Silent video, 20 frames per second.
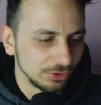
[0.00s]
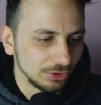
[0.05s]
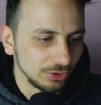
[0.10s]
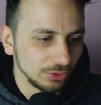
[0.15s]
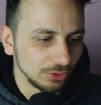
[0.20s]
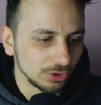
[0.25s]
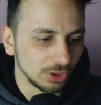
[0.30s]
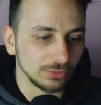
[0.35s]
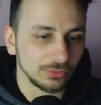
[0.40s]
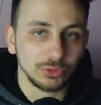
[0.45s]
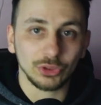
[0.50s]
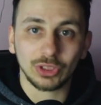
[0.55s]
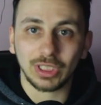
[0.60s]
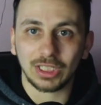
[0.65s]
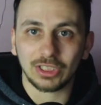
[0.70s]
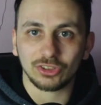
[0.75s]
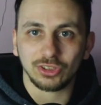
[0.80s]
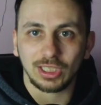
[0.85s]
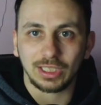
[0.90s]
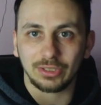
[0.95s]
You know, because you
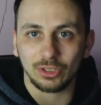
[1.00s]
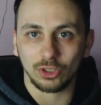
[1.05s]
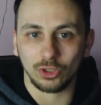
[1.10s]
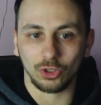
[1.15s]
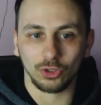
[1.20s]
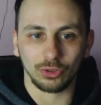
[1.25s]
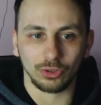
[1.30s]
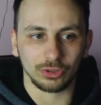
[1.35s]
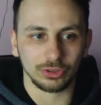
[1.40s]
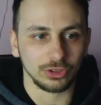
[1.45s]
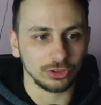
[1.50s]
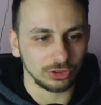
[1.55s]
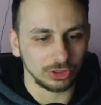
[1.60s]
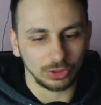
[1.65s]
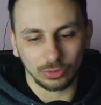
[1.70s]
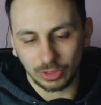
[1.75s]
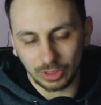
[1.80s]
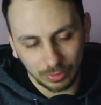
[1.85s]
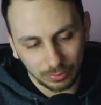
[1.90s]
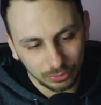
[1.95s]
guys like the horror, you say
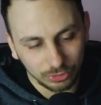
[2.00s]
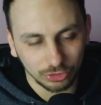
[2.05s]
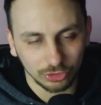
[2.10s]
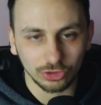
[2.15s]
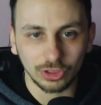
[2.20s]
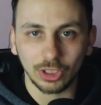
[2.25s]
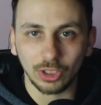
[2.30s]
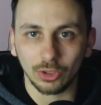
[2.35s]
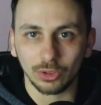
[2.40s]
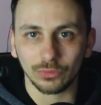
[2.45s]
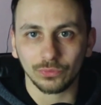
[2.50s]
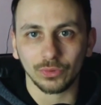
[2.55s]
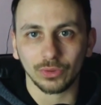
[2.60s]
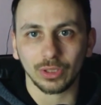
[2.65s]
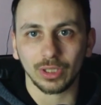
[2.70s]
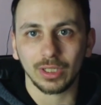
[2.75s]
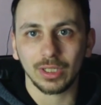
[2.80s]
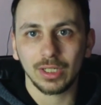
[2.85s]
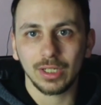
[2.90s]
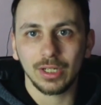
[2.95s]
okay, we'll just stay on for
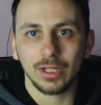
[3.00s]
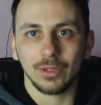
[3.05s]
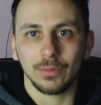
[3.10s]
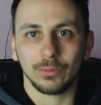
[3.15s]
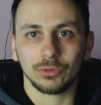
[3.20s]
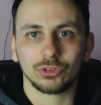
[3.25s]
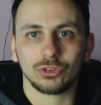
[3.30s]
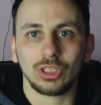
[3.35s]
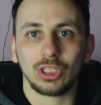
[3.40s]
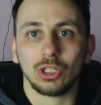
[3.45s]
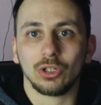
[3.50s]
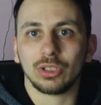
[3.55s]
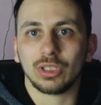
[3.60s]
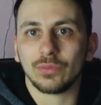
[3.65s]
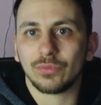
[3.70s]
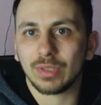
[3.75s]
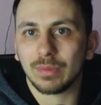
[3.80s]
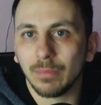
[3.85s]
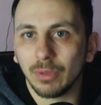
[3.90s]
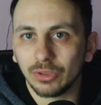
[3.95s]
a, we'll stay on
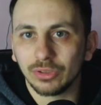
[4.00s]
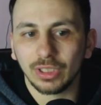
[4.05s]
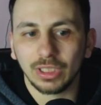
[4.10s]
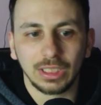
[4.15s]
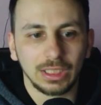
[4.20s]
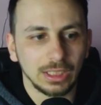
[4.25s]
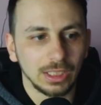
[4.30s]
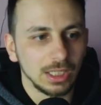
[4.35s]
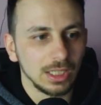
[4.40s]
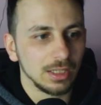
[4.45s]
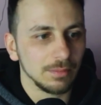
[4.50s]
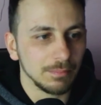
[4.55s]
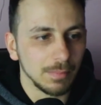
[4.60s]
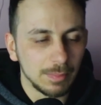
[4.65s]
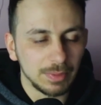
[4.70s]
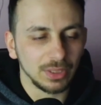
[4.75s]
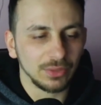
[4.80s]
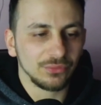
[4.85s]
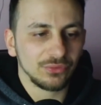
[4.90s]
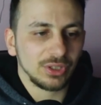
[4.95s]
every Monday,
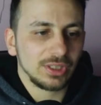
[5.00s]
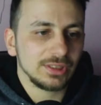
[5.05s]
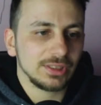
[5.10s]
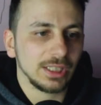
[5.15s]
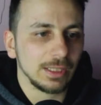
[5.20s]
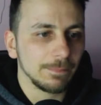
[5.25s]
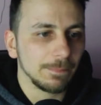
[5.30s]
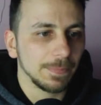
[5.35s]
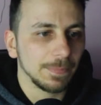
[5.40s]
maybe a Friday.